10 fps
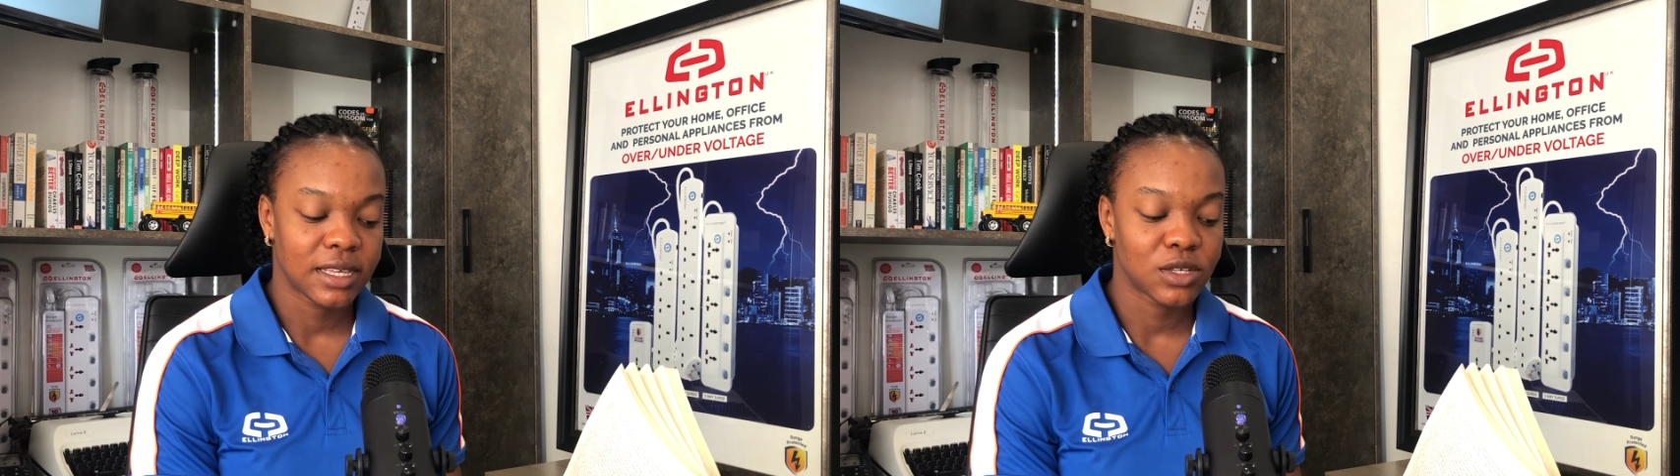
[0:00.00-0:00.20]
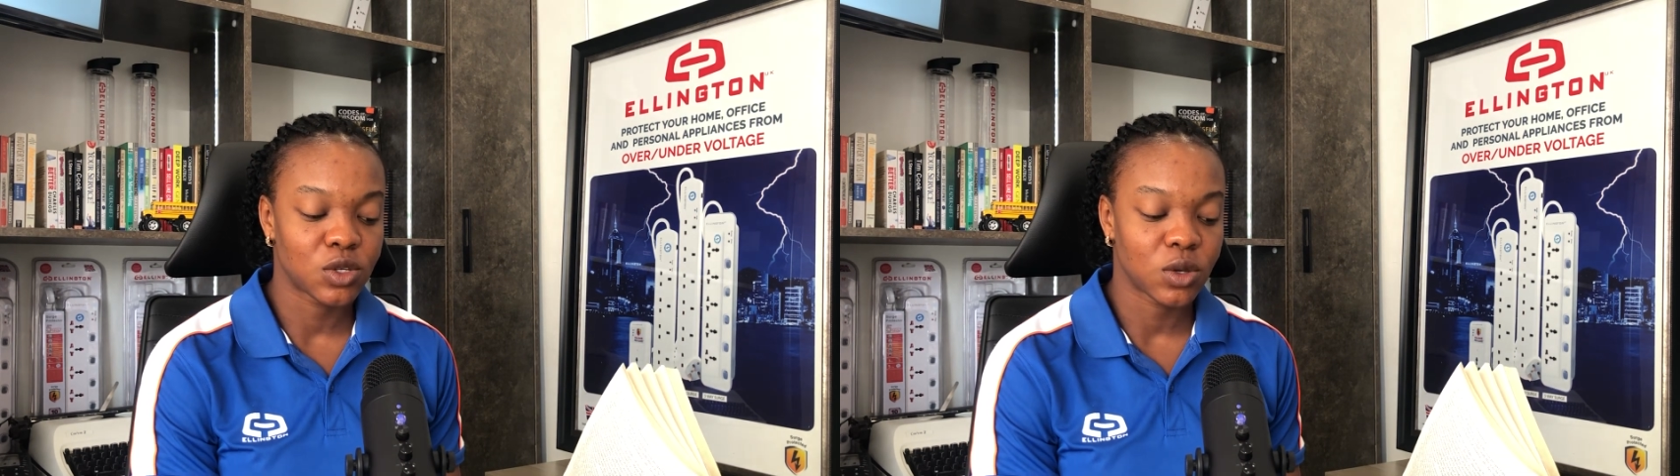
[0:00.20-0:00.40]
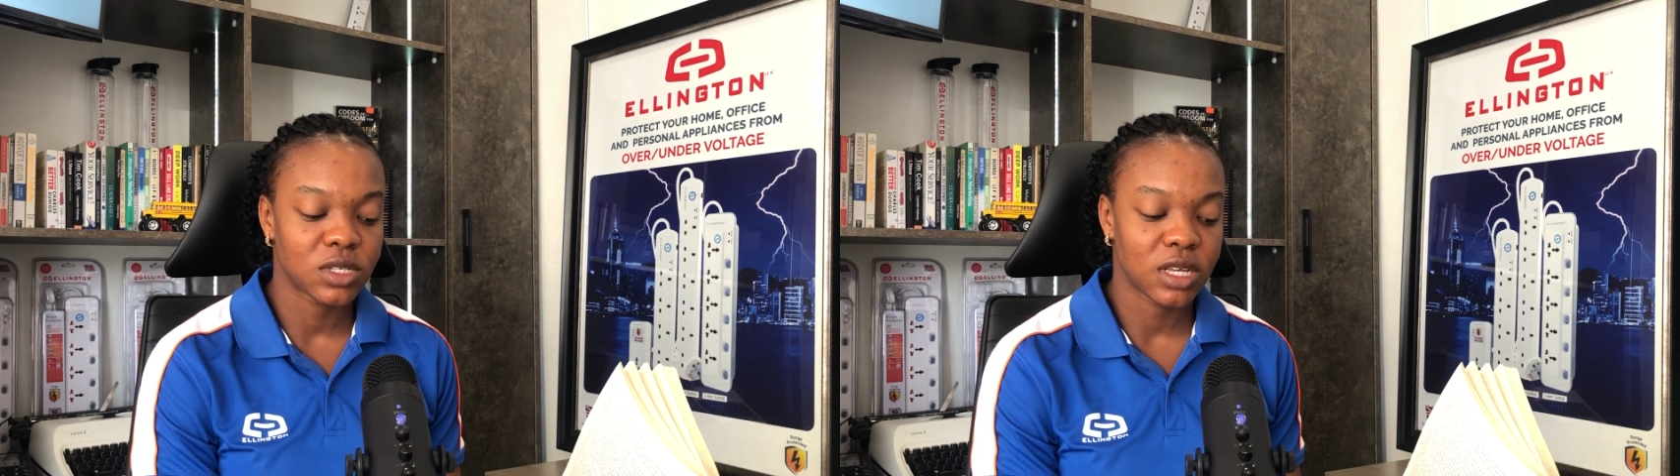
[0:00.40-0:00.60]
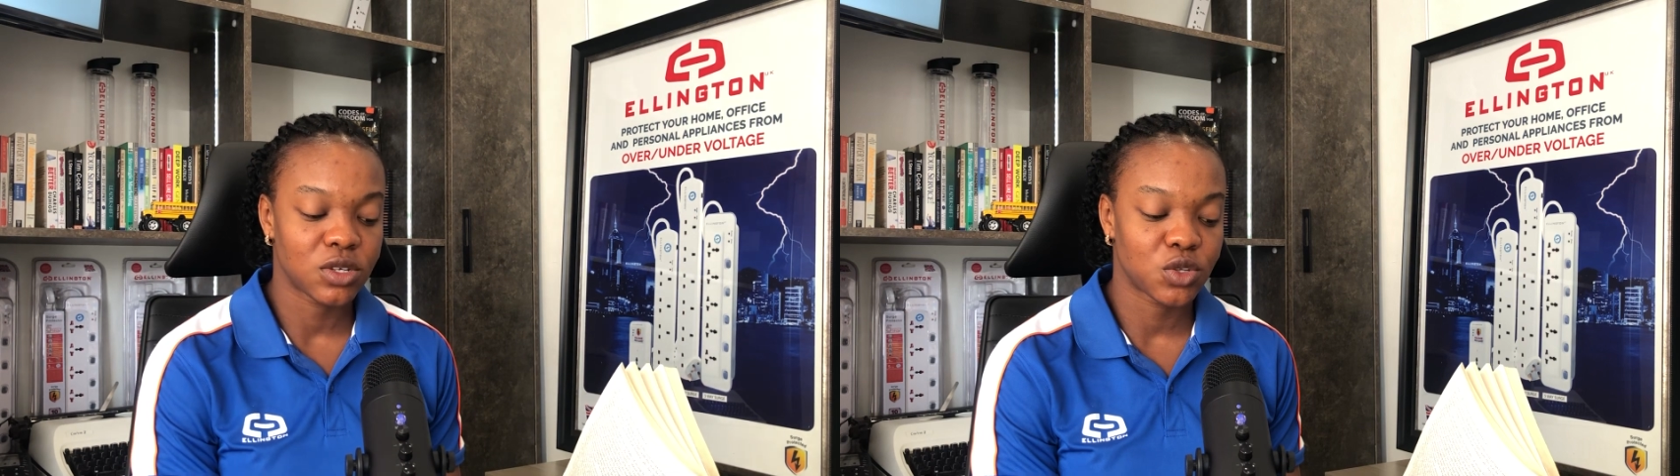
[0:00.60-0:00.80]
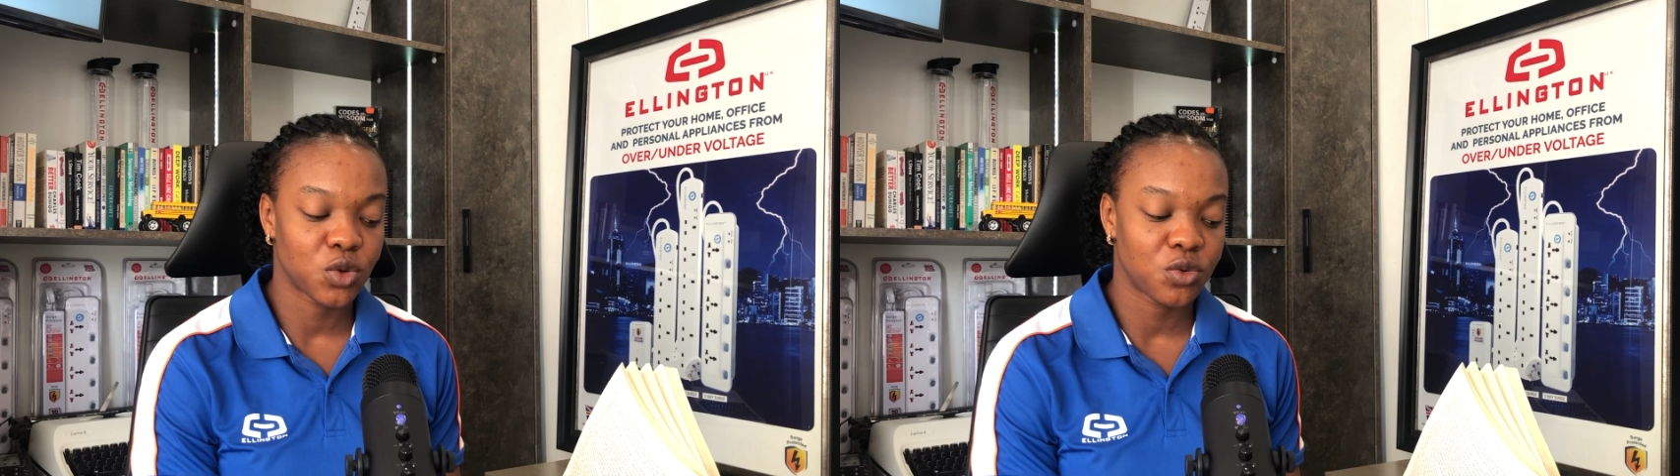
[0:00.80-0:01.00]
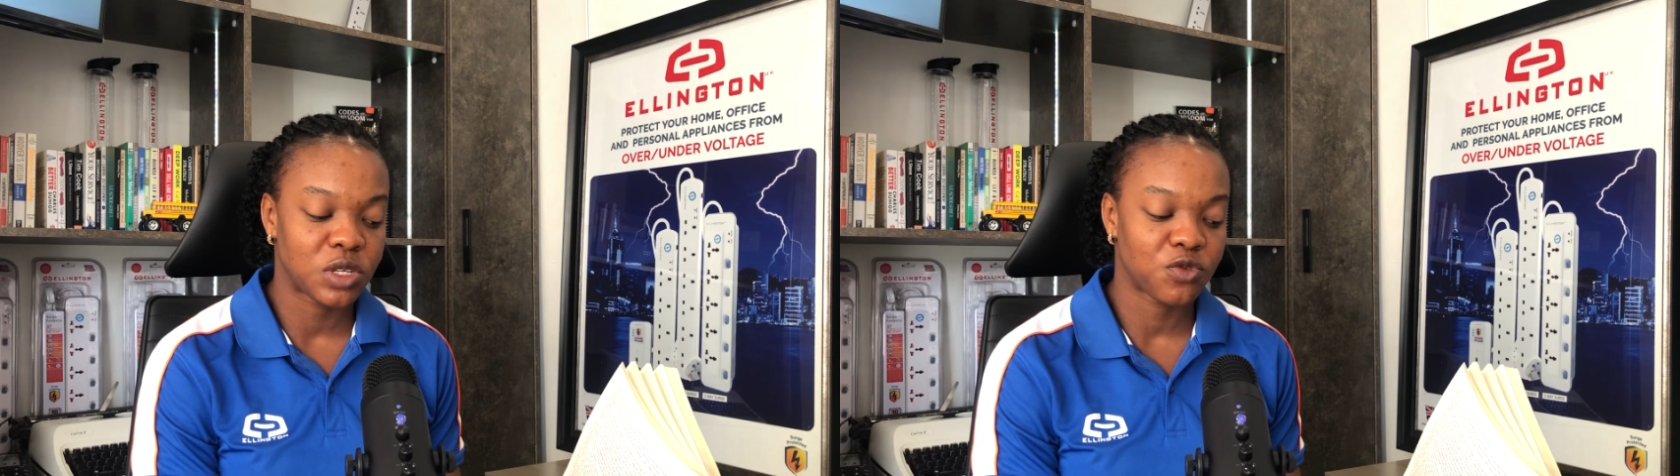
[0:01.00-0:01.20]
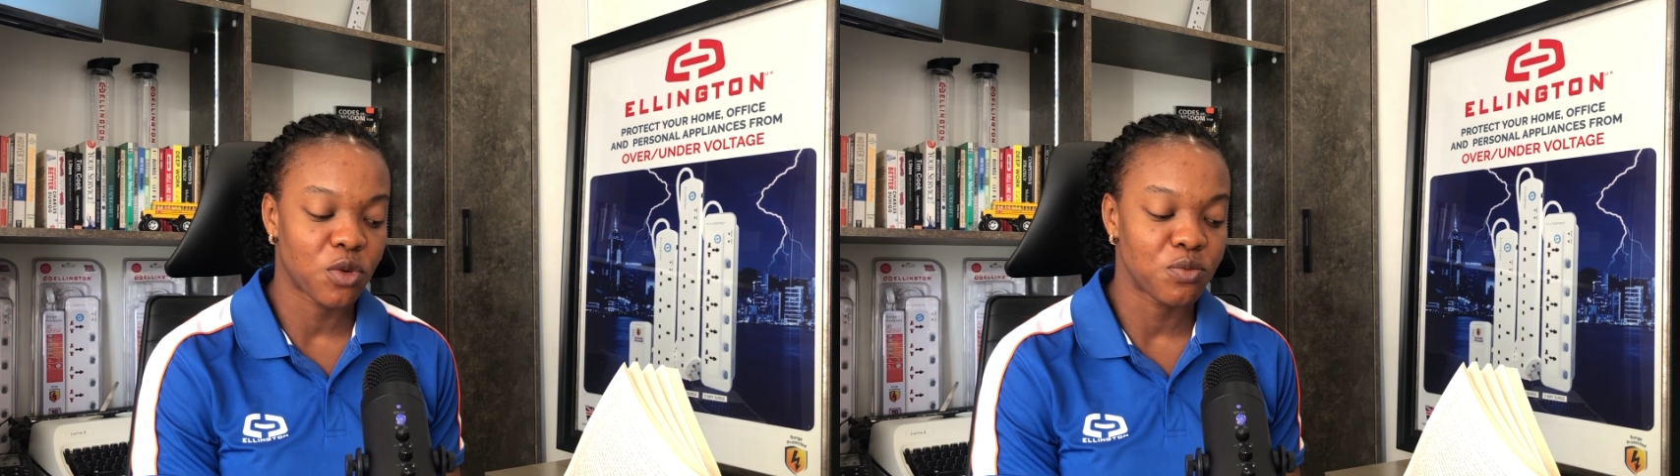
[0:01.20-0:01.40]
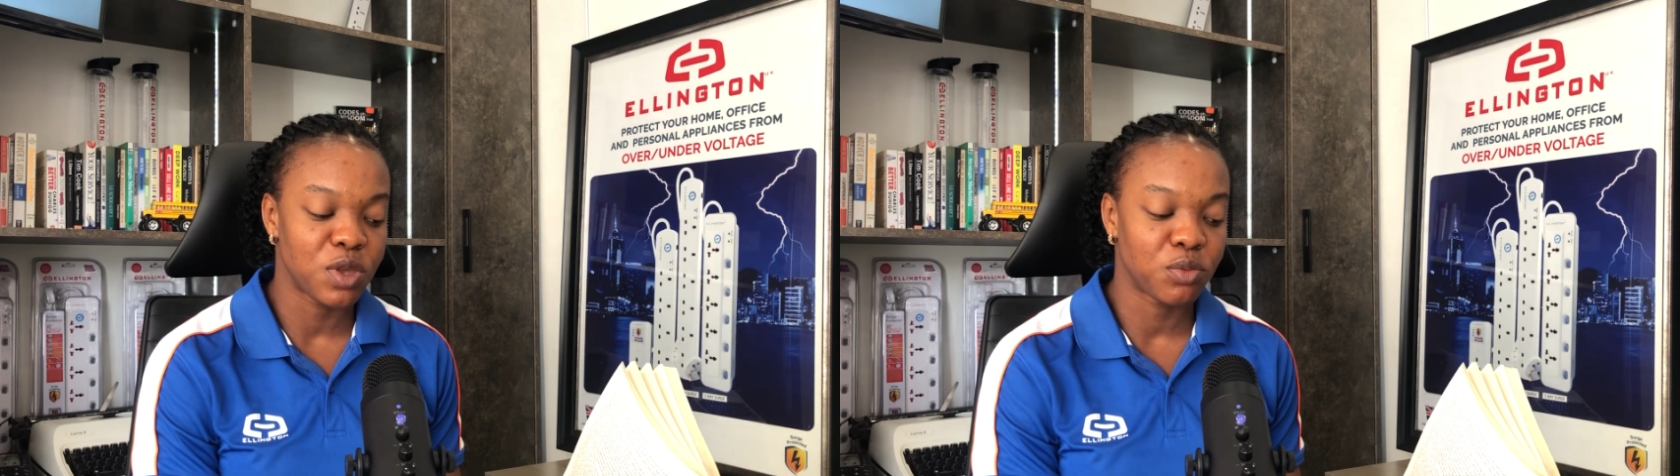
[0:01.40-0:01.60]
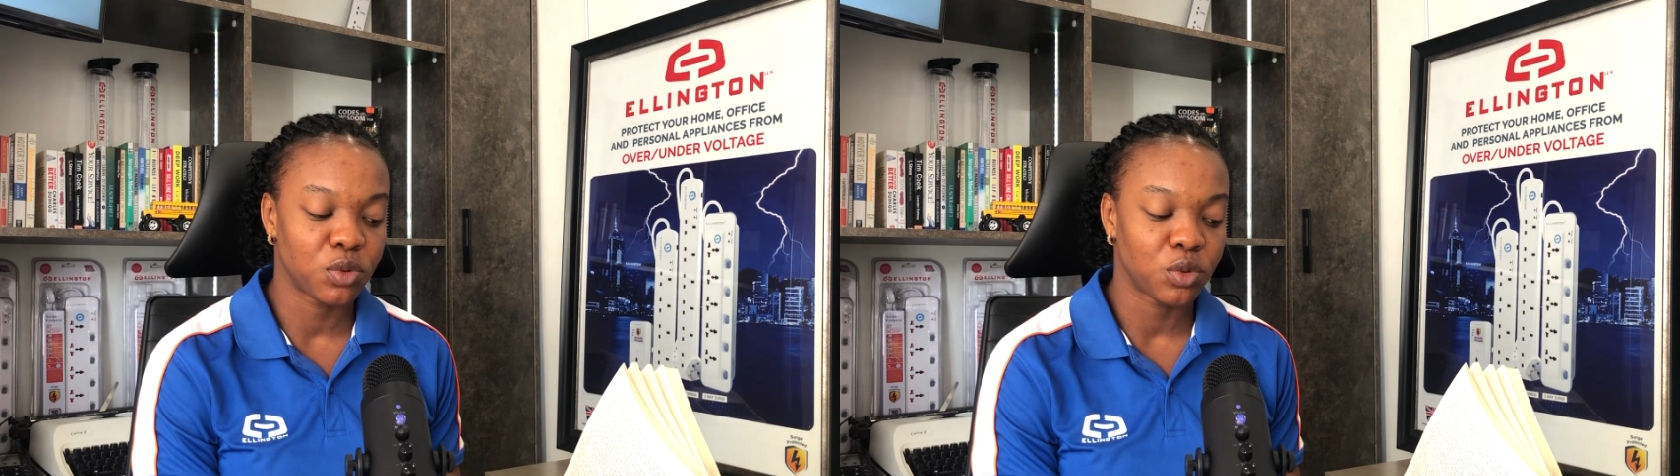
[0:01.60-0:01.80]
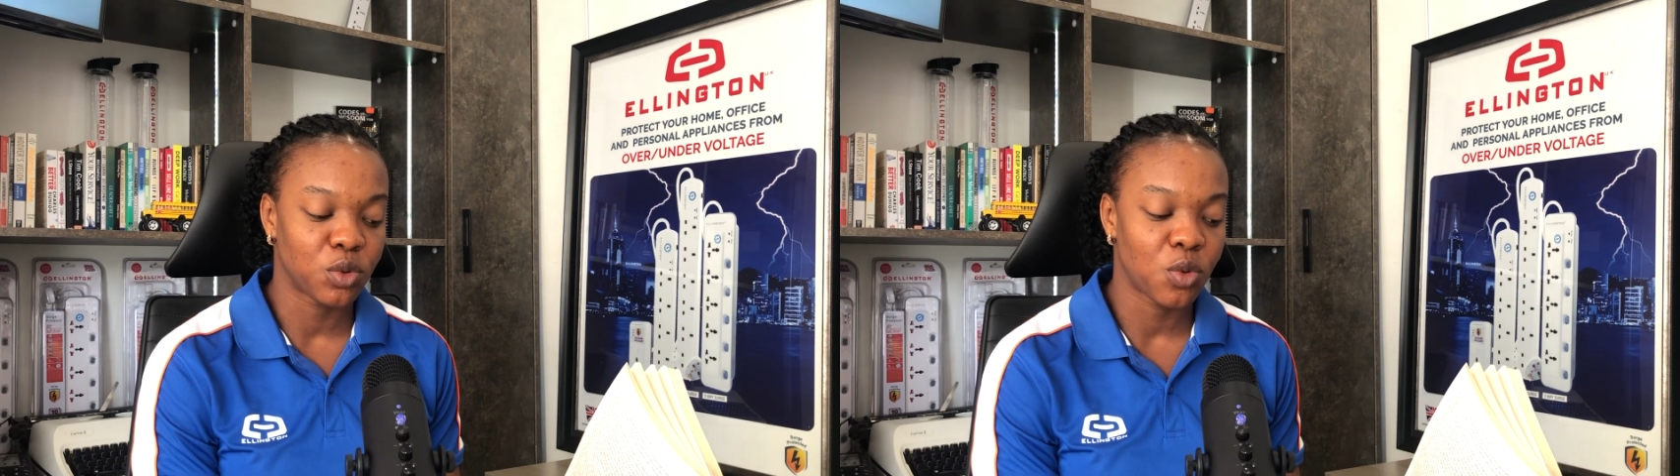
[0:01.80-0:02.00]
success stories from people